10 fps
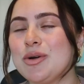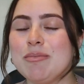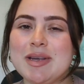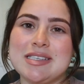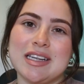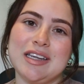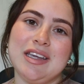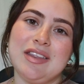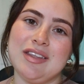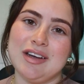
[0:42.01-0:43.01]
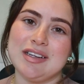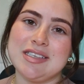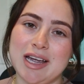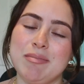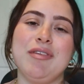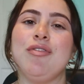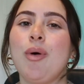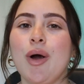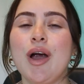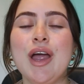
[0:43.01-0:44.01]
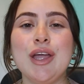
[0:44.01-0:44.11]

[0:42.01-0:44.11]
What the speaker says: or basically the time before